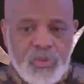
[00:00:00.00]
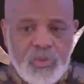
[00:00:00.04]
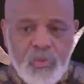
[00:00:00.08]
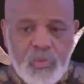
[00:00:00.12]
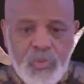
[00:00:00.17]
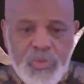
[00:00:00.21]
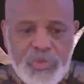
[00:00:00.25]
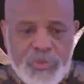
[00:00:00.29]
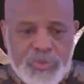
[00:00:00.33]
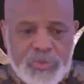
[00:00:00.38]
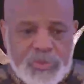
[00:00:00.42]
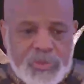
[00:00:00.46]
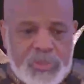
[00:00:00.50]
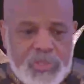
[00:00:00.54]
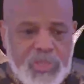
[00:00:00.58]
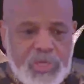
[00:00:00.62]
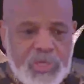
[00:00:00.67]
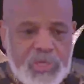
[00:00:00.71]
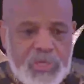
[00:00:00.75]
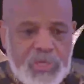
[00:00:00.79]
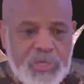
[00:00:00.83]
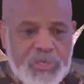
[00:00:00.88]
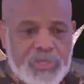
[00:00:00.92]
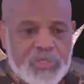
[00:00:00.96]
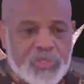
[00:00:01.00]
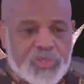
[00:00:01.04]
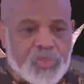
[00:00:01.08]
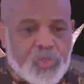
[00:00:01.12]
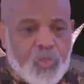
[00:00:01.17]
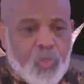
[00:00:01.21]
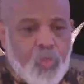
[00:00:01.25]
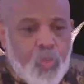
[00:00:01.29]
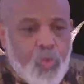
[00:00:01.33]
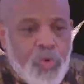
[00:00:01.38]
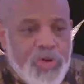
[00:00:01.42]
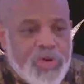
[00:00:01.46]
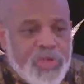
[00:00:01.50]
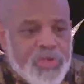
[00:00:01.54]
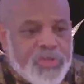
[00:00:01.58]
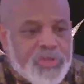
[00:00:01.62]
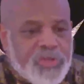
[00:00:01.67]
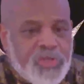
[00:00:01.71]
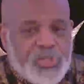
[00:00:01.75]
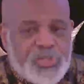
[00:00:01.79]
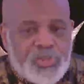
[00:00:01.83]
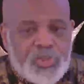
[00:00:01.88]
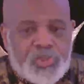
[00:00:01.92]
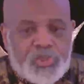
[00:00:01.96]
we think it is a
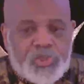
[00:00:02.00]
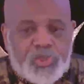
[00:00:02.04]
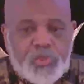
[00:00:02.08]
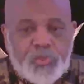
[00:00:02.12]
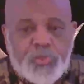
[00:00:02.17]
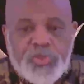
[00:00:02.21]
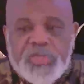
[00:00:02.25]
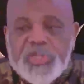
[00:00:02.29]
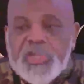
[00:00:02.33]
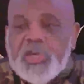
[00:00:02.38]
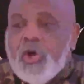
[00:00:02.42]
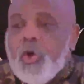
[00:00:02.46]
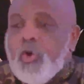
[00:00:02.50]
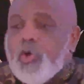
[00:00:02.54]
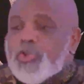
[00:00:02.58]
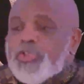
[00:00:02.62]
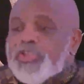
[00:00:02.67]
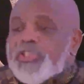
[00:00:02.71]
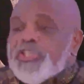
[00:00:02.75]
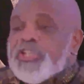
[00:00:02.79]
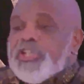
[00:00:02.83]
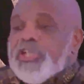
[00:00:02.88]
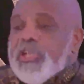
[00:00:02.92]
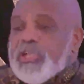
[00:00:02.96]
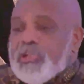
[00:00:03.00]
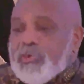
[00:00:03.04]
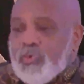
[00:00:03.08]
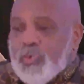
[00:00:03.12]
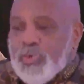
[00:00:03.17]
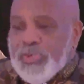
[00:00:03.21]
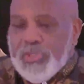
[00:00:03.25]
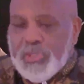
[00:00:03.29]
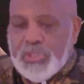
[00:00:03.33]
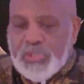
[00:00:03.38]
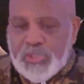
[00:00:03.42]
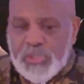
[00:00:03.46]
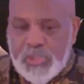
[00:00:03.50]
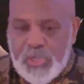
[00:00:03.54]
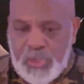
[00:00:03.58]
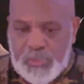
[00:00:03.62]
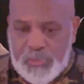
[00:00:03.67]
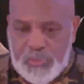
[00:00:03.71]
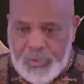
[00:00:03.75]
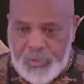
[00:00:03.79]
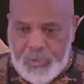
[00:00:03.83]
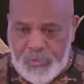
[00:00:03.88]
weakness to negotiate with each other.